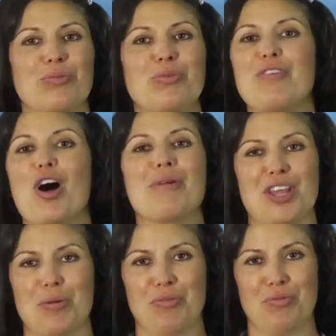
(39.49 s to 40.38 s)
We've all
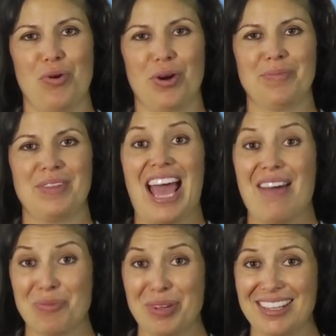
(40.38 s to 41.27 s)
been there before,
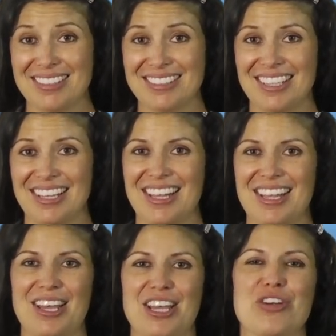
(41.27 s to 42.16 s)
haven't we?
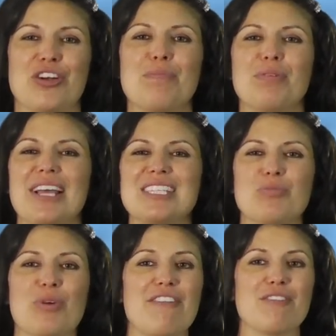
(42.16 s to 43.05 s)
You're in a place
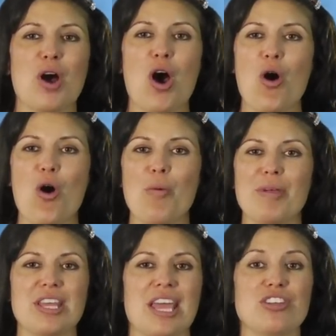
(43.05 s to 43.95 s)
away from home
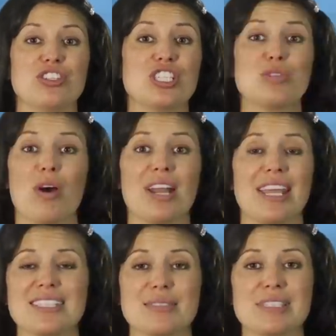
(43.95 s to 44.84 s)
and, and you just want to
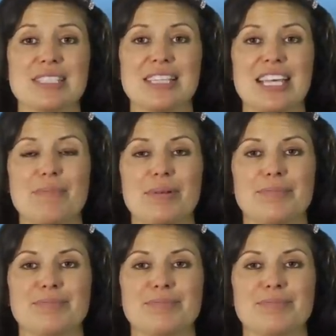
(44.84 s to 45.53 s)
get some sleep.